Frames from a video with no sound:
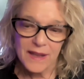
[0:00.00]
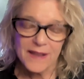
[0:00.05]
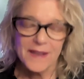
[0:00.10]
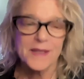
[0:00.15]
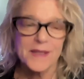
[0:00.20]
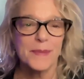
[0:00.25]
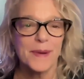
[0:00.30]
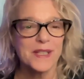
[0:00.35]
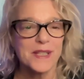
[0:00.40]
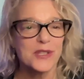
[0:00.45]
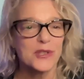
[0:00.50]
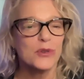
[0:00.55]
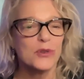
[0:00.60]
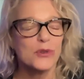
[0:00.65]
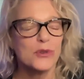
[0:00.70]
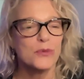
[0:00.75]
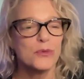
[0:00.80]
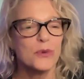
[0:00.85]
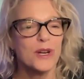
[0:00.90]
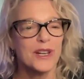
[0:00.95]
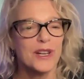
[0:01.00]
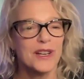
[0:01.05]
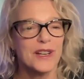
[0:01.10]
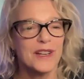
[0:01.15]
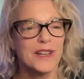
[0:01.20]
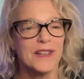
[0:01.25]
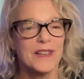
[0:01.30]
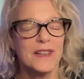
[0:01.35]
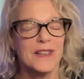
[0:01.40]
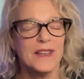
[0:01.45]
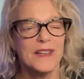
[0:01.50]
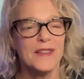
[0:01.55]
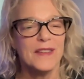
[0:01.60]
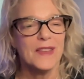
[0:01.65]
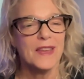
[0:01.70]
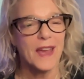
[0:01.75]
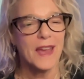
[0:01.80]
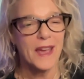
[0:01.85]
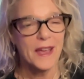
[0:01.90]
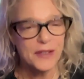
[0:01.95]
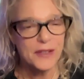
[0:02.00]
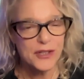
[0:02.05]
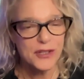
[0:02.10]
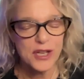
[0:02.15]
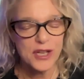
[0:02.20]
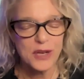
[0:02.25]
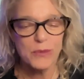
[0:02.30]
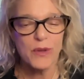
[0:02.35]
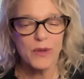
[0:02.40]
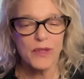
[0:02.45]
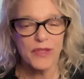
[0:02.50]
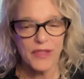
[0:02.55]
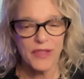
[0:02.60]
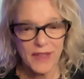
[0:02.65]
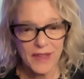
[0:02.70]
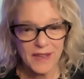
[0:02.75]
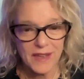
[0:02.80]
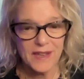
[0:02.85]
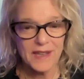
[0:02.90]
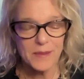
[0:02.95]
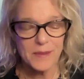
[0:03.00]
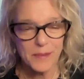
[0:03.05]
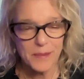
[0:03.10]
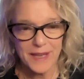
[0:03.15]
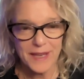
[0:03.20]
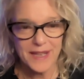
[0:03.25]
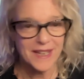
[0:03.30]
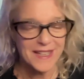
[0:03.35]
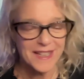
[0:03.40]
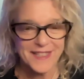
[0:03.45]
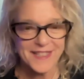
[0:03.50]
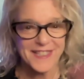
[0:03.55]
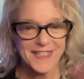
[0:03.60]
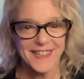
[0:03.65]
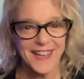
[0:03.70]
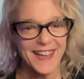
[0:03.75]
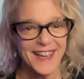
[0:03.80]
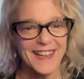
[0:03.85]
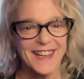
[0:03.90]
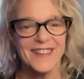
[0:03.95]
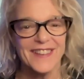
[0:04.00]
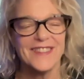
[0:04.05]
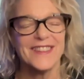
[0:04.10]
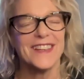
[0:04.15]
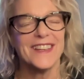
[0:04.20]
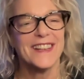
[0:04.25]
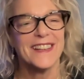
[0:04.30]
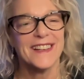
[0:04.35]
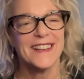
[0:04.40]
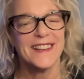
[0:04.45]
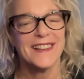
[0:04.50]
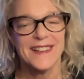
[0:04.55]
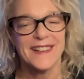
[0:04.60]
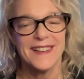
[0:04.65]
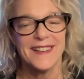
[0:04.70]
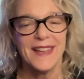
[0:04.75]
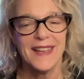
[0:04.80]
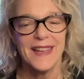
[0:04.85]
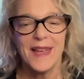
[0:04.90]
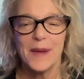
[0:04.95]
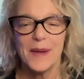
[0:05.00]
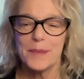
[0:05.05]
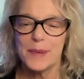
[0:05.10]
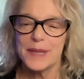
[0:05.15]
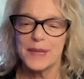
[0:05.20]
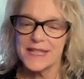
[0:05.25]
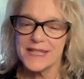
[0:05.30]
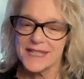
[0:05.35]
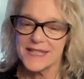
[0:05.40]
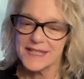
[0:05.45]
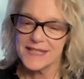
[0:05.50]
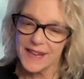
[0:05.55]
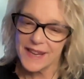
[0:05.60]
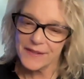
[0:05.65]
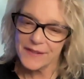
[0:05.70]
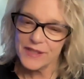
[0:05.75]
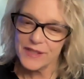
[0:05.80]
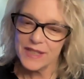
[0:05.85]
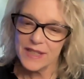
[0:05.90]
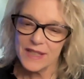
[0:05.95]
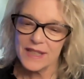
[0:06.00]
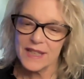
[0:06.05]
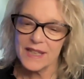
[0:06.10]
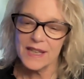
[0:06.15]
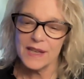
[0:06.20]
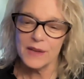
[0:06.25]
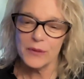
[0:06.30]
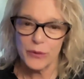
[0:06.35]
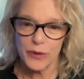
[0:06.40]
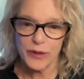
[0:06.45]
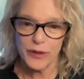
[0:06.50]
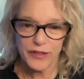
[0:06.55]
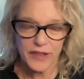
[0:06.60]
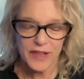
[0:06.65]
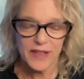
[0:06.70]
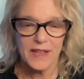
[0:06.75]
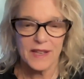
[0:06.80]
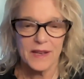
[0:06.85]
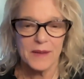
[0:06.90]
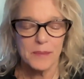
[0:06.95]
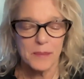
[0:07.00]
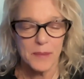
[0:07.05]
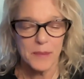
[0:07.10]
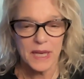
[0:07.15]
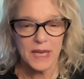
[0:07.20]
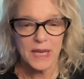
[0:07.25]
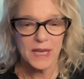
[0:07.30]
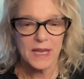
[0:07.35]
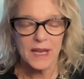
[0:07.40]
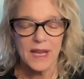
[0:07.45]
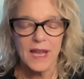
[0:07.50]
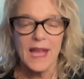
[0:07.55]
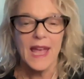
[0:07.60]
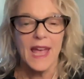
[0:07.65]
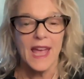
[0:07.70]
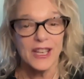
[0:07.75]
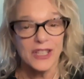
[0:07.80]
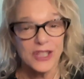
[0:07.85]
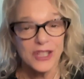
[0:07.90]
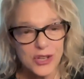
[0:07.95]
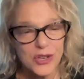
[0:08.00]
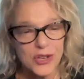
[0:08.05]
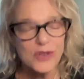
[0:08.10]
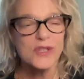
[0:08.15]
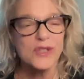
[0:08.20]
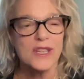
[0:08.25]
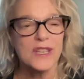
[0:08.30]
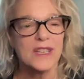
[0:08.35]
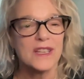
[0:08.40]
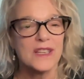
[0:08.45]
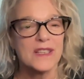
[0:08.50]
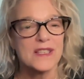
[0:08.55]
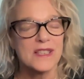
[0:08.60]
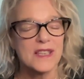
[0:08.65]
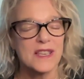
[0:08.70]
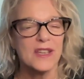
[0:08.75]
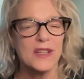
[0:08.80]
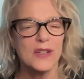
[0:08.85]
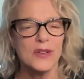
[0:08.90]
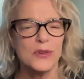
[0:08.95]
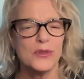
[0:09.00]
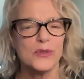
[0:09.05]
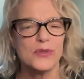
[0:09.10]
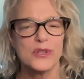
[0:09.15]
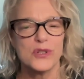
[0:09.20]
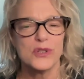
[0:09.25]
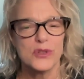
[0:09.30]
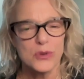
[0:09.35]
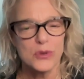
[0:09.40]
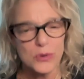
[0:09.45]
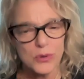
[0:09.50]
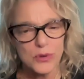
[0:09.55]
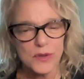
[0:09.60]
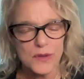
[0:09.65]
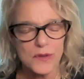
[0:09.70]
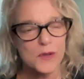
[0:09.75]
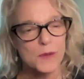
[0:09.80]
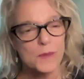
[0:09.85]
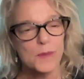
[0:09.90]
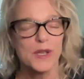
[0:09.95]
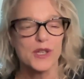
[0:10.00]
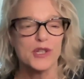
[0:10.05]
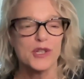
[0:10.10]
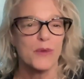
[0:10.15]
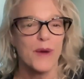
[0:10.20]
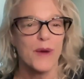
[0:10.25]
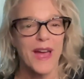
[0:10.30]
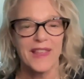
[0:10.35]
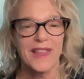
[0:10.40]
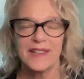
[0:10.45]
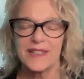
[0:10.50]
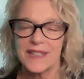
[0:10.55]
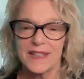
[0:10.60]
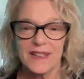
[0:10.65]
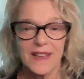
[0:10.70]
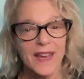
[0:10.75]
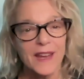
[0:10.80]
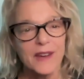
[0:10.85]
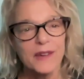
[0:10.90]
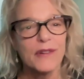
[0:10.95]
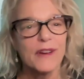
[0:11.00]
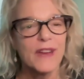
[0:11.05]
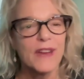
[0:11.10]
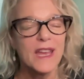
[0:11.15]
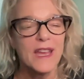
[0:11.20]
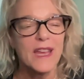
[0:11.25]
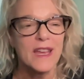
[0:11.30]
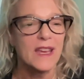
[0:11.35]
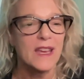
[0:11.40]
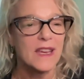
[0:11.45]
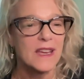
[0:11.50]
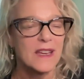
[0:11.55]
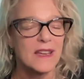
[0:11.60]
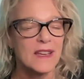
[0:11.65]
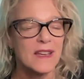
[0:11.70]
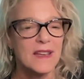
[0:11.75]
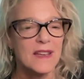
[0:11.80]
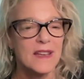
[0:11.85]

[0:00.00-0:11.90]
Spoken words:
is my soul's work, the energy within me. It's not out there, but it's definitely within me. And using skills and tools of spirituality like Reiki,